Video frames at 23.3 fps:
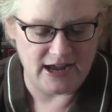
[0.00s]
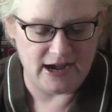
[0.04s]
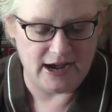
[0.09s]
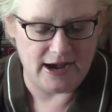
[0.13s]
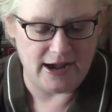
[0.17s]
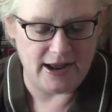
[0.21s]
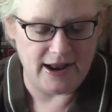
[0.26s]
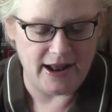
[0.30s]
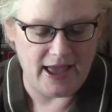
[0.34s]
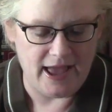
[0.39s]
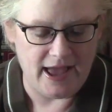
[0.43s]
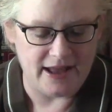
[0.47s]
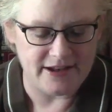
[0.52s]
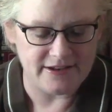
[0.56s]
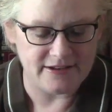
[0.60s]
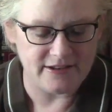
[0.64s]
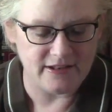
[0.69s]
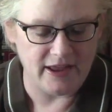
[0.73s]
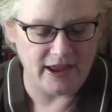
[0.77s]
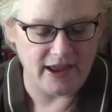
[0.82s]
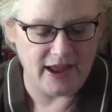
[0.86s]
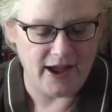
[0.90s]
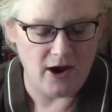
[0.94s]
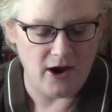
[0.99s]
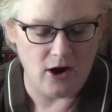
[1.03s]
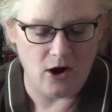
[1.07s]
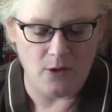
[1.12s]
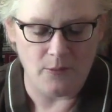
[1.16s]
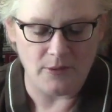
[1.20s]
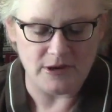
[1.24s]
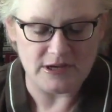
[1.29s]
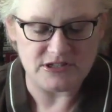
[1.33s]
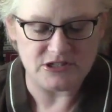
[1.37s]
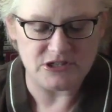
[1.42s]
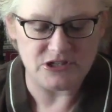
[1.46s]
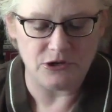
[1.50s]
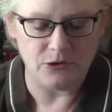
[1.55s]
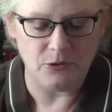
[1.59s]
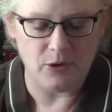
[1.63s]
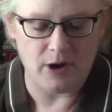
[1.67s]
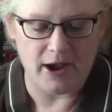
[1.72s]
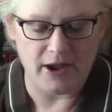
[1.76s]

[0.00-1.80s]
And like I always do,